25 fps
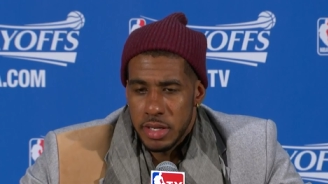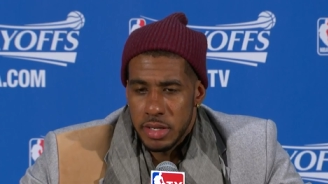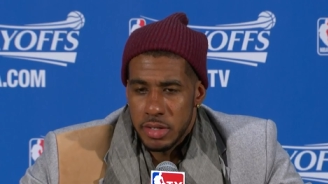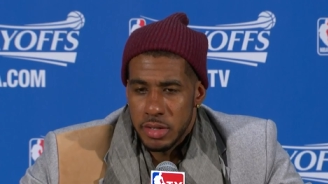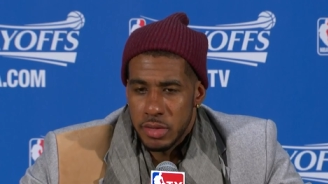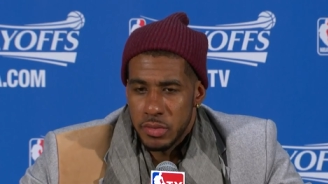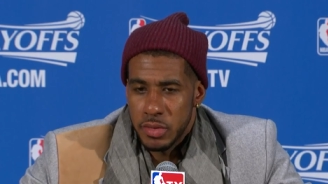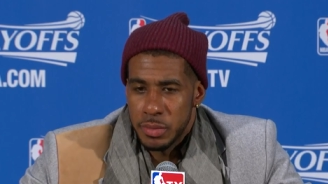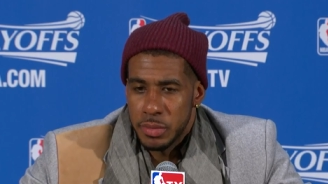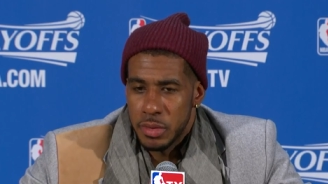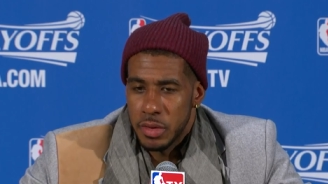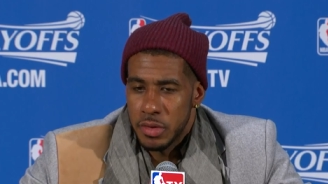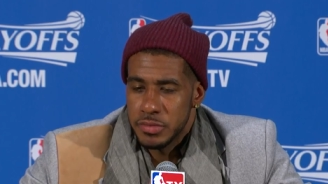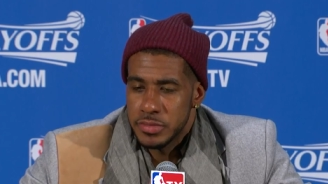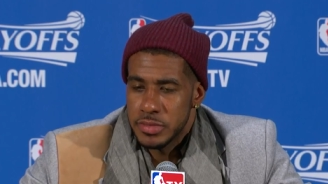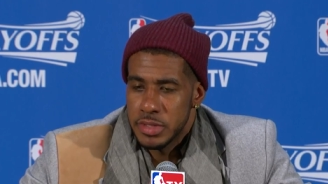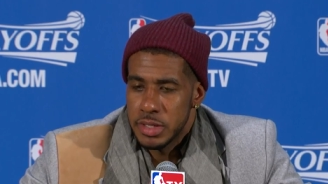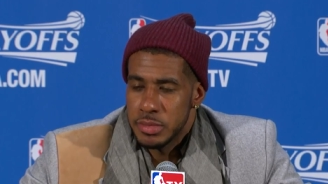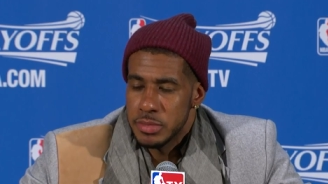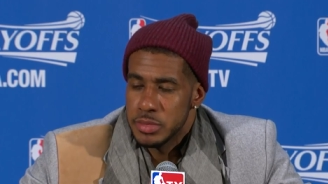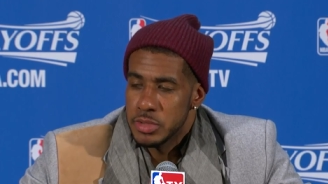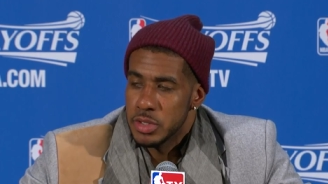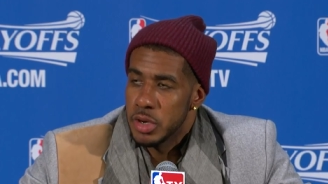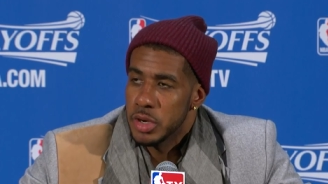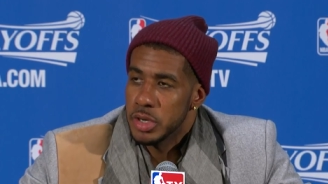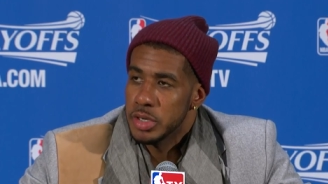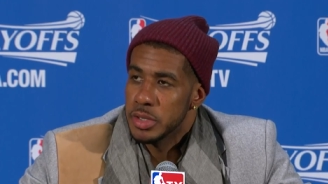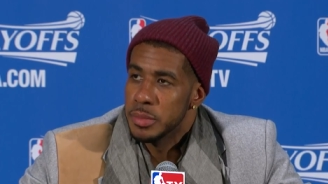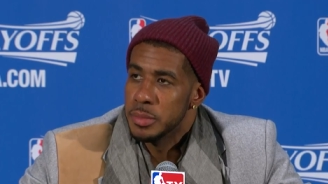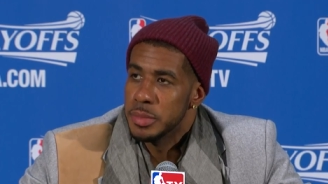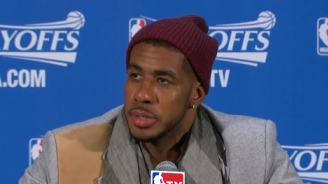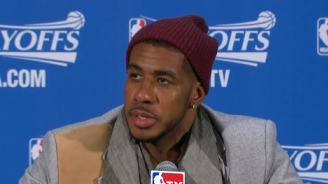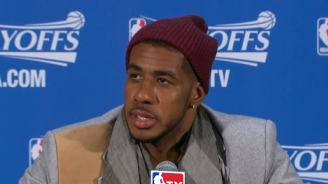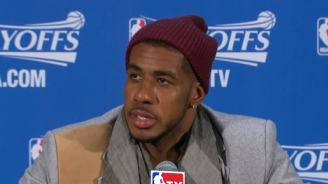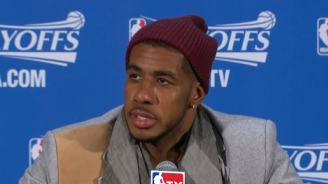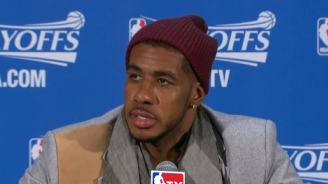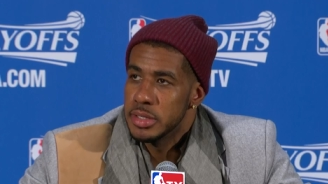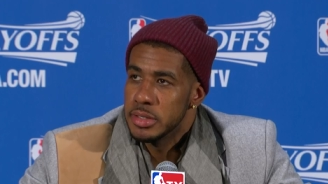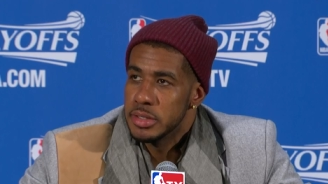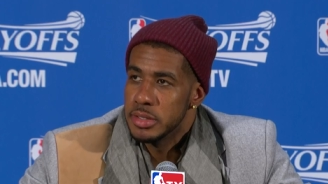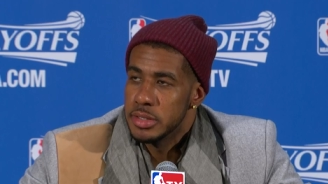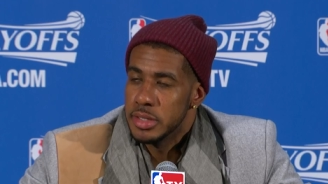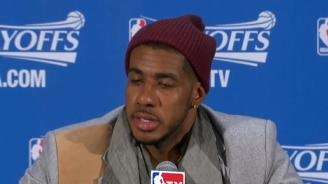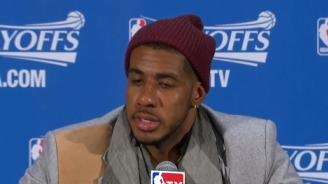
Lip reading: You know, we both teams are competing,